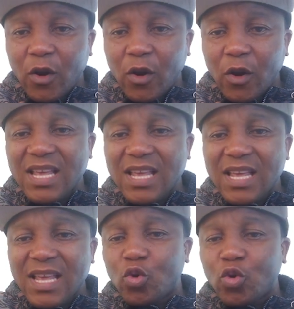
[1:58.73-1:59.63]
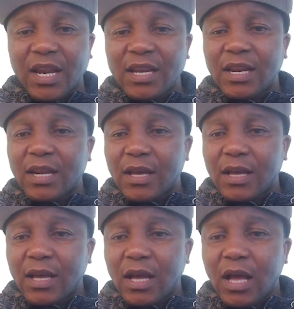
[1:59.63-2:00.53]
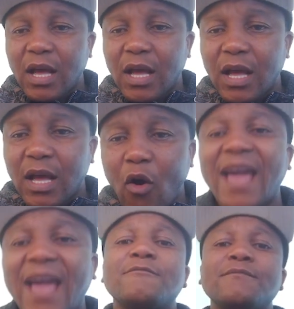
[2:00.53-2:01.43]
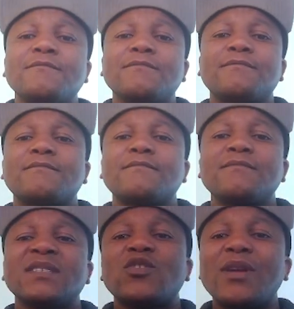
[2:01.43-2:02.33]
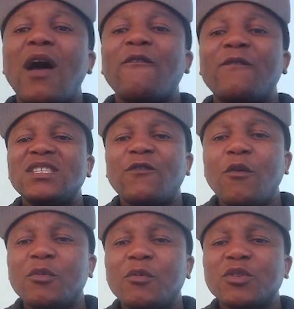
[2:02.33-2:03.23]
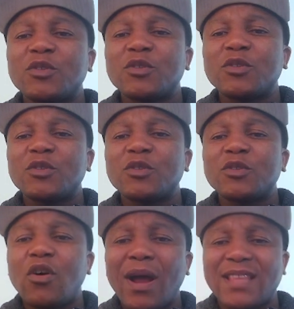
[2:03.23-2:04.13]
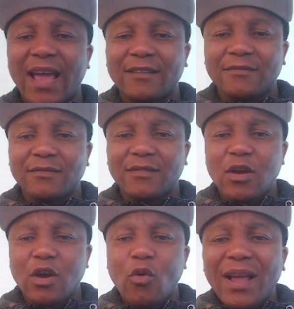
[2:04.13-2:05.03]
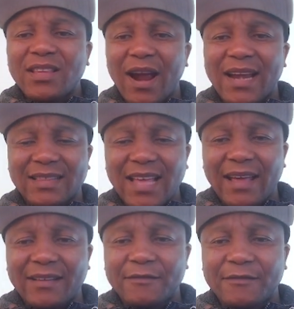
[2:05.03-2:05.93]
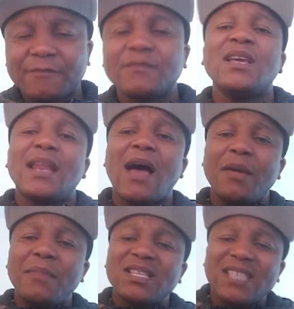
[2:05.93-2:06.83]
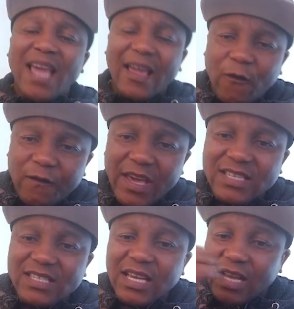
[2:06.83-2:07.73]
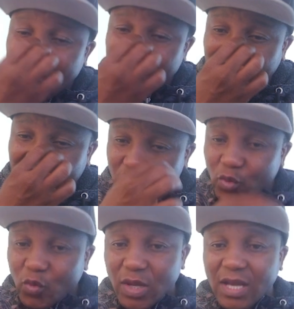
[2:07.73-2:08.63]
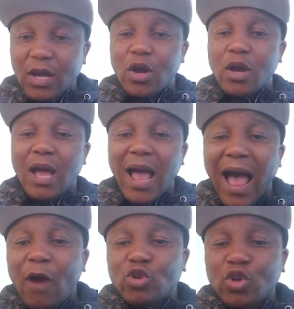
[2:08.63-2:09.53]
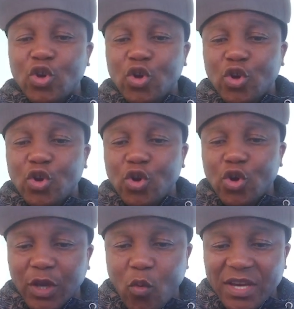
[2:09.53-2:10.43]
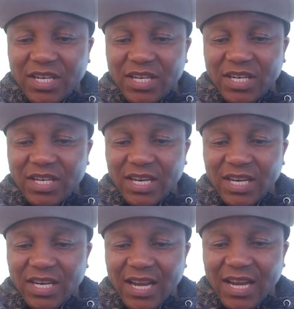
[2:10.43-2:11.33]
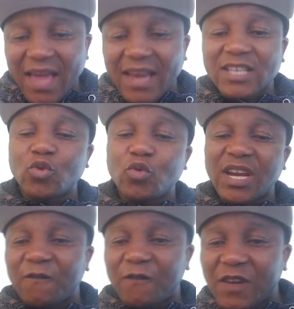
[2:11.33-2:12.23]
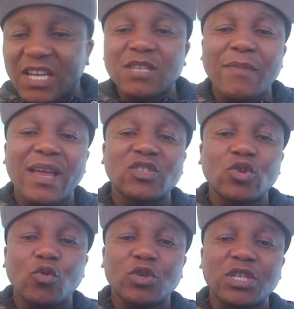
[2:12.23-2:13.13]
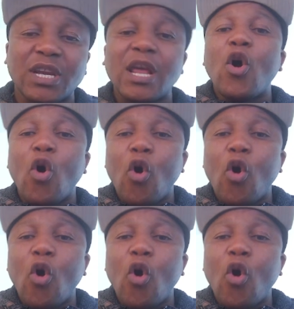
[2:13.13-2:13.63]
the solution of that? So face and foremost, oh, put it there. Why the right like that? Now, let me take a face to how do you know the question has a many solution, infinite many solution,